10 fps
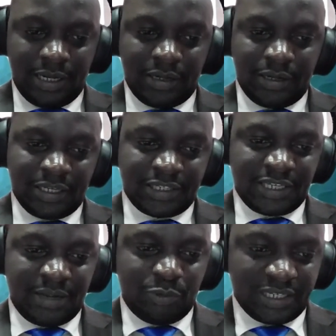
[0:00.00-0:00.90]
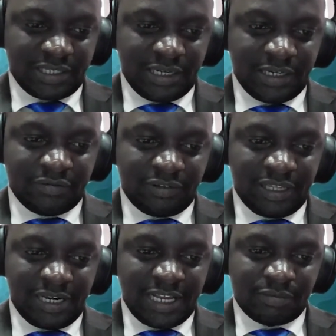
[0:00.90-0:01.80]
as someone said, for
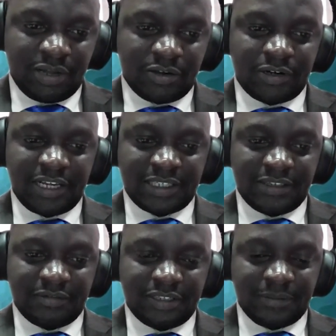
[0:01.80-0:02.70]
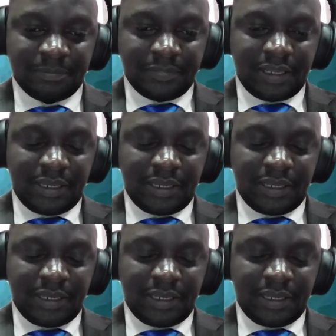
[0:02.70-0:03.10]
the last mile connectivity.